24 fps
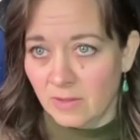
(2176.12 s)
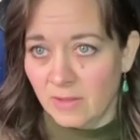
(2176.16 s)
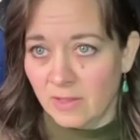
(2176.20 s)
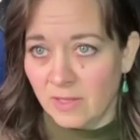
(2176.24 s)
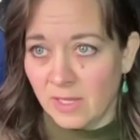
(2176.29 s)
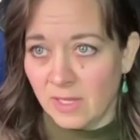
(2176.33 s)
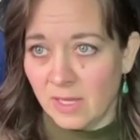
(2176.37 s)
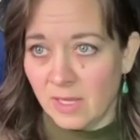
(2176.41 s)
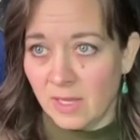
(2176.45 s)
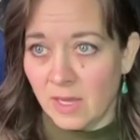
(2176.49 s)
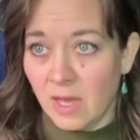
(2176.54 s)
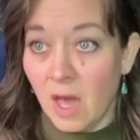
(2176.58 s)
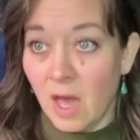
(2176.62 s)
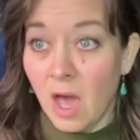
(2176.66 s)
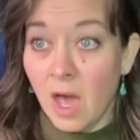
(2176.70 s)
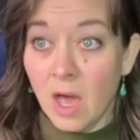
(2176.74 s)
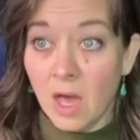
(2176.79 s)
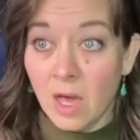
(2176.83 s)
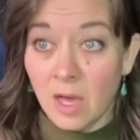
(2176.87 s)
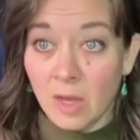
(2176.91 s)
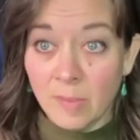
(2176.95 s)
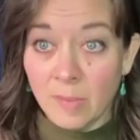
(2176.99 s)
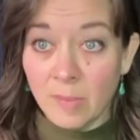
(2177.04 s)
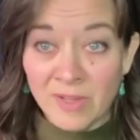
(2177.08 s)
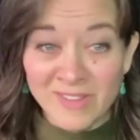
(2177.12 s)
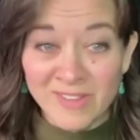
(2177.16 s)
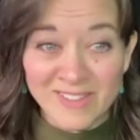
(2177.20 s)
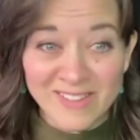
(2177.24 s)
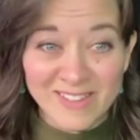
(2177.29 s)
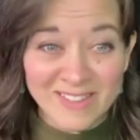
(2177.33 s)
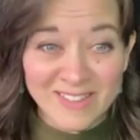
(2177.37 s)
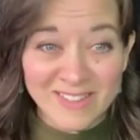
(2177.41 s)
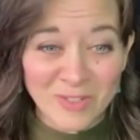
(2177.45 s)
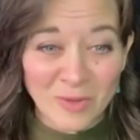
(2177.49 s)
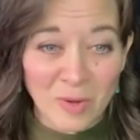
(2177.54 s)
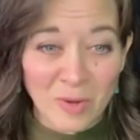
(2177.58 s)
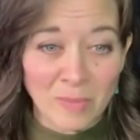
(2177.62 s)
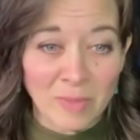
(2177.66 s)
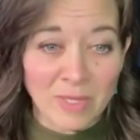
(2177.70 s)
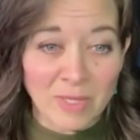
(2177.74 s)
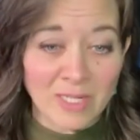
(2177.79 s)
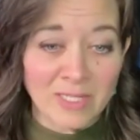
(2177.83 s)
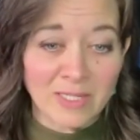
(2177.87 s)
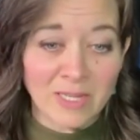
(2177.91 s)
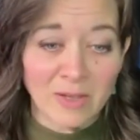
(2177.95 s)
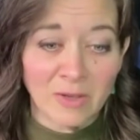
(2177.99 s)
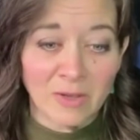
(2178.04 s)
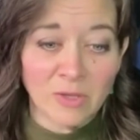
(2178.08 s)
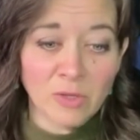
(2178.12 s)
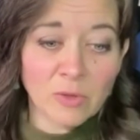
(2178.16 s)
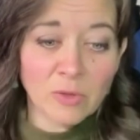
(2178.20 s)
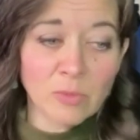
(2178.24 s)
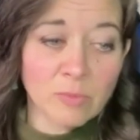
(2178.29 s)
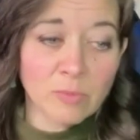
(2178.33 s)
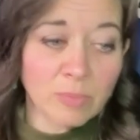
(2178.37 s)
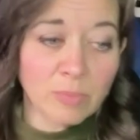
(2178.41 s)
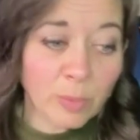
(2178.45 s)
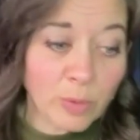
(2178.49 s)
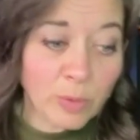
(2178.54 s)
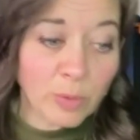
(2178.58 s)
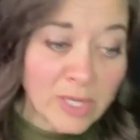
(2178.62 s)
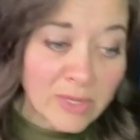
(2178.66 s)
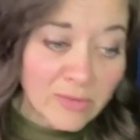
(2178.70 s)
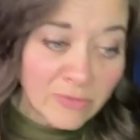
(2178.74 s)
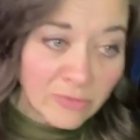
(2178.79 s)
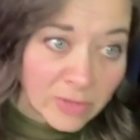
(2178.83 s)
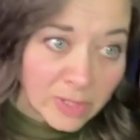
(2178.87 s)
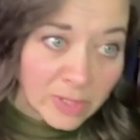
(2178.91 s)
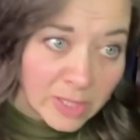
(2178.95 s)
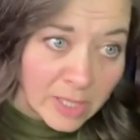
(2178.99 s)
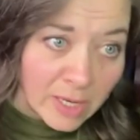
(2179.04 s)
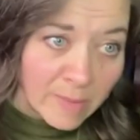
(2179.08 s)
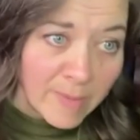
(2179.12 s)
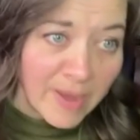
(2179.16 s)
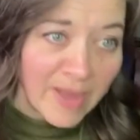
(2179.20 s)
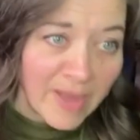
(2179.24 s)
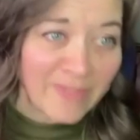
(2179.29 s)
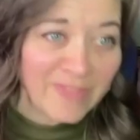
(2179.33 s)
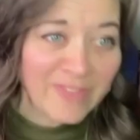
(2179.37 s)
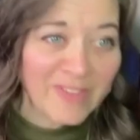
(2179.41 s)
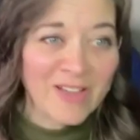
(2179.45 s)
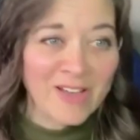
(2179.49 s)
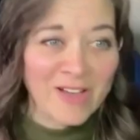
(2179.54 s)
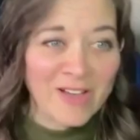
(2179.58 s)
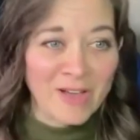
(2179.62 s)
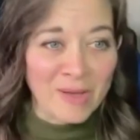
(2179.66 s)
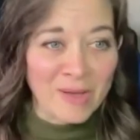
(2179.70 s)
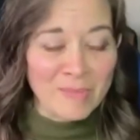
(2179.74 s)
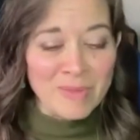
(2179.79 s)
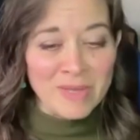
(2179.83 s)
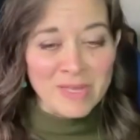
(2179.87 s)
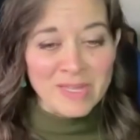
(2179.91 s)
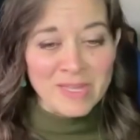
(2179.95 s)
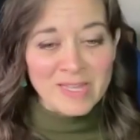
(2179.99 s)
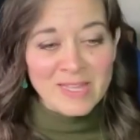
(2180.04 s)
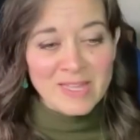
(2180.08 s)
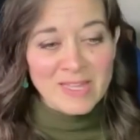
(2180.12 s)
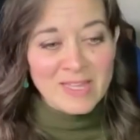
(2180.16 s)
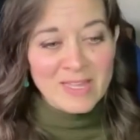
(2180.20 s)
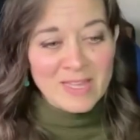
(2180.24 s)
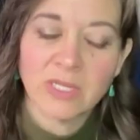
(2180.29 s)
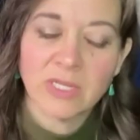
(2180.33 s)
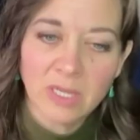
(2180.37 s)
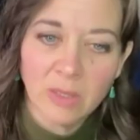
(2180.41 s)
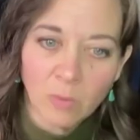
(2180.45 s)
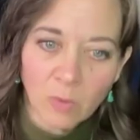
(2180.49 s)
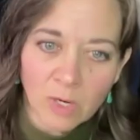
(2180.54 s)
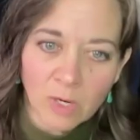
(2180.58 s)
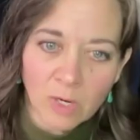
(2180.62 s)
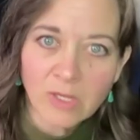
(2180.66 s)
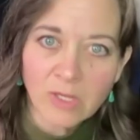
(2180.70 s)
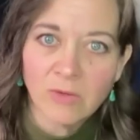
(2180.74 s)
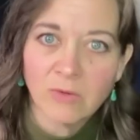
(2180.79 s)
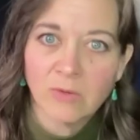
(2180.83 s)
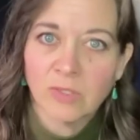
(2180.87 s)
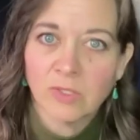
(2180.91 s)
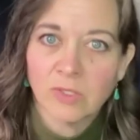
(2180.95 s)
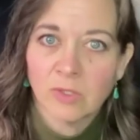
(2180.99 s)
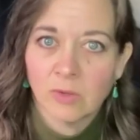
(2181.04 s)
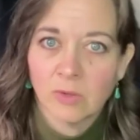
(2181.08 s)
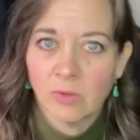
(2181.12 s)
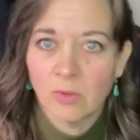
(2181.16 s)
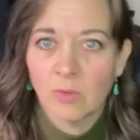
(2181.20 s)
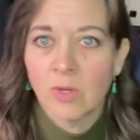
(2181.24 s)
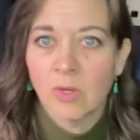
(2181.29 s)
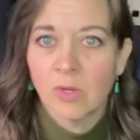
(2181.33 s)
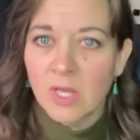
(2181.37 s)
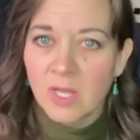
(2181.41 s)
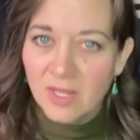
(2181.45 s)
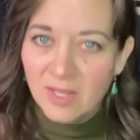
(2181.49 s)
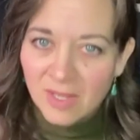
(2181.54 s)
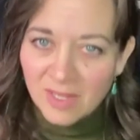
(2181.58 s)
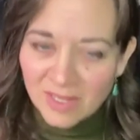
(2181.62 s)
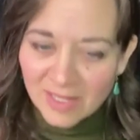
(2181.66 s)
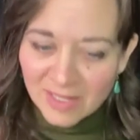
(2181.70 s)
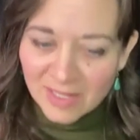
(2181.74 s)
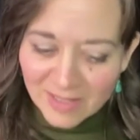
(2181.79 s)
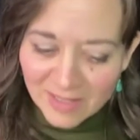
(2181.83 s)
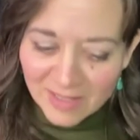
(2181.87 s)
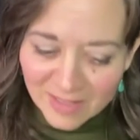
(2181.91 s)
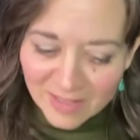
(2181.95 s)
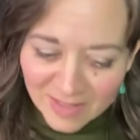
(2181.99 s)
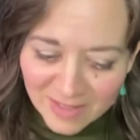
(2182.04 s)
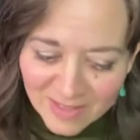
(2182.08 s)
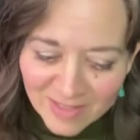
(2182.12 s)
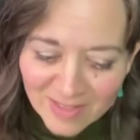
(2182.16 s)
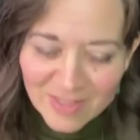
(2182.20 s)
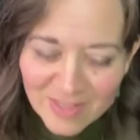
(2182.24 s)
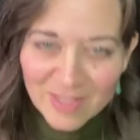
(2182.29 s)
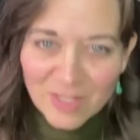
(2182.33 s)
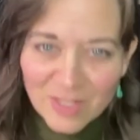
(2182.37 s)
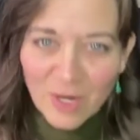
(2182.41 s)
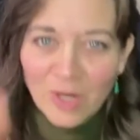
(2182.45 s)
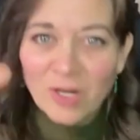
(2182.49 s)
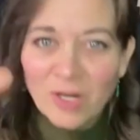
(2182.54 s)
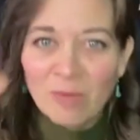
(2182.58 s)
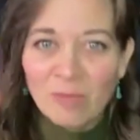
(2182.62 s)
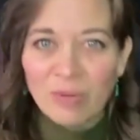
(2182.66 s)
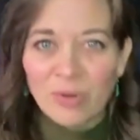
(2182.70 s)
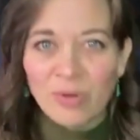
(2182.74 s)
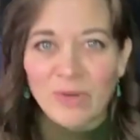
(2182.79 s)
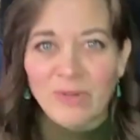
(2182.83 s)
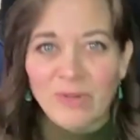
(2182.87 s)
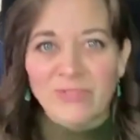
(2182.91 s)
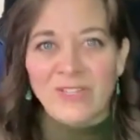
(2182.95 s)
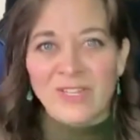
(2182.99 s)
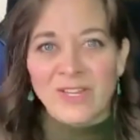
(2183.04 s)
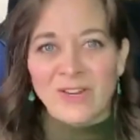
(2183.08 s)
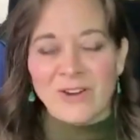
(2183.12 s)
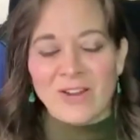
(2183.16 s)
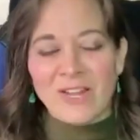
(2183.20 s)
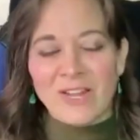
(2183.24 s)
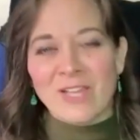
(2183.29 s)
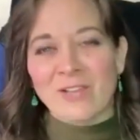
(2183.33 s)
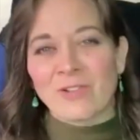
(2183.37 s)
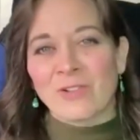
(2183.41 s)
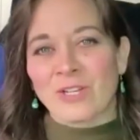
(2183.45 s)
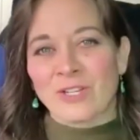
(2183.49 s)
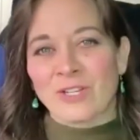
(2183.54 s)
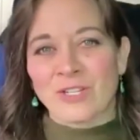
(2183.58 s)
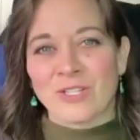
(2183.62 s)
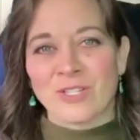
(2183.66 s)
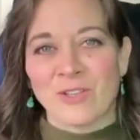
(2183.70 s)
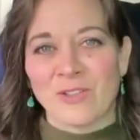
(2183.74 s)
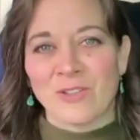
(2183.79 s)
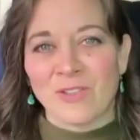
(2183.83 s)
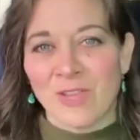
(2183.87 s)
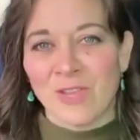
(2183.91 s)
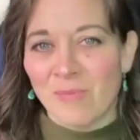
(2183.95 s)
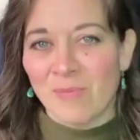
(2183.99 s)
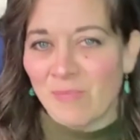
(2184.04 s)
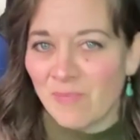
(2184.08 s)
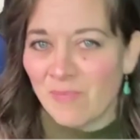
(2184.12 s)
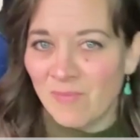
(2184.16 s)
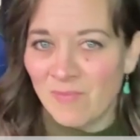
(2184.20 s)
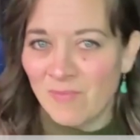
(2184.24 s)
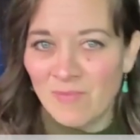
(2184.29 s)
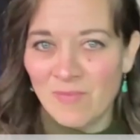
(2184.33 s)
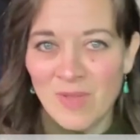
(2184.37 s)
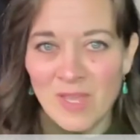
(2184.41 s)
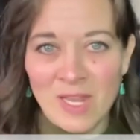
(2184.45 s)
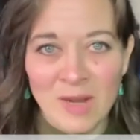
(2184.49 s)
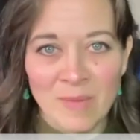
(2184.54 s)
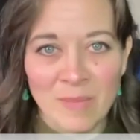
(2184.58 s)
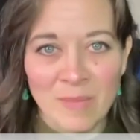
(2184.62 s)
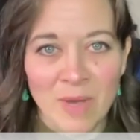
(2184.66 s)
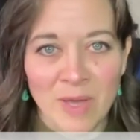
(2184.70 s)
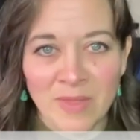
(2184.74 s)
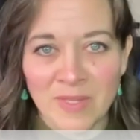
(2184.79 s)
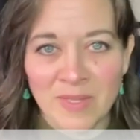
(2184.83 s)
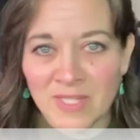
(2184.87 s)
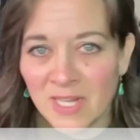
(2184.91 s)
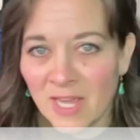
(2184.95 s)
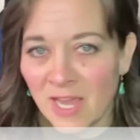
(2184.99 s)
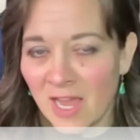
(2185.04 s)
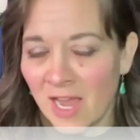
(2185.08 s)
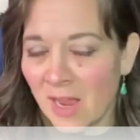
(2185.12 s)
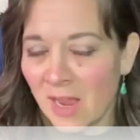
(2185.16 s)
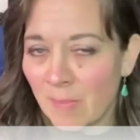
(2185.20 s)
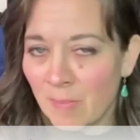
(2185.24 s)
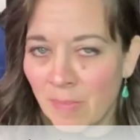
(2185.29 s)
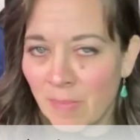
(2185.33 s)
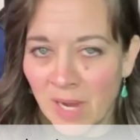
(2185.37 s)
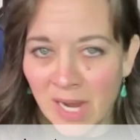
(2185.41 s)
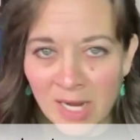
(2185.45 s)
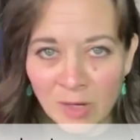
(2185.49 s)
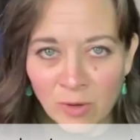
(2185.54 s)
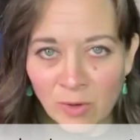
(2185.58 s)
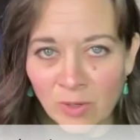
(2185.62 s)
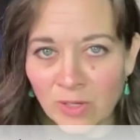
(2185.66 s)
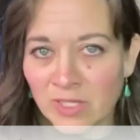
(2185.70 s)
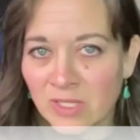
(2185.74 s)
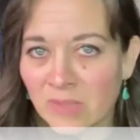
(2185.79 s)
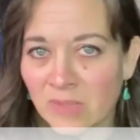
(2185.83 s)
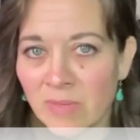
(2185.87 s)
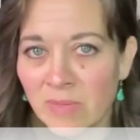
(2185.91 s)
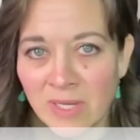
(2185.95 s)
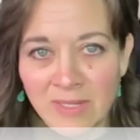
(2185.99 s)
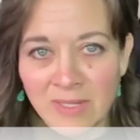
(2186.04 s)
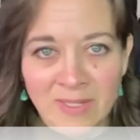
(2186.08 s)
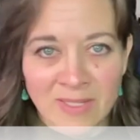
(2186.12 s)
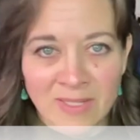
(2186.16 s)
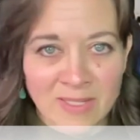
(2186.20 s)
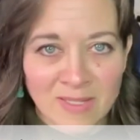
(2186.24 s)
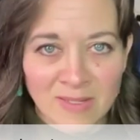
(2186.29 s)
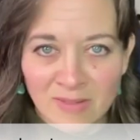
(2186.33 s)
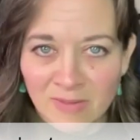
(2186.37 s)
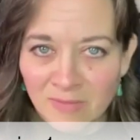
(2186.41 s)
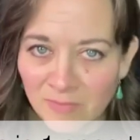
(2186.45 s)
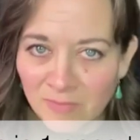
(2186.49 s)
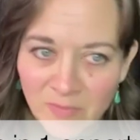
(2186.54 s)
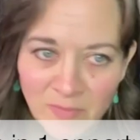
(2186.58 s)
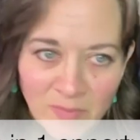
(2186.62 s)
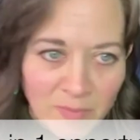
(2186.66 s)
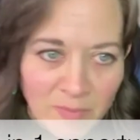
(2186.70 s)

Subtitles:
the hub. So I'm going to tell you briefly about the hub, because I want you to start improving your English so that in a month's time, by Christmas,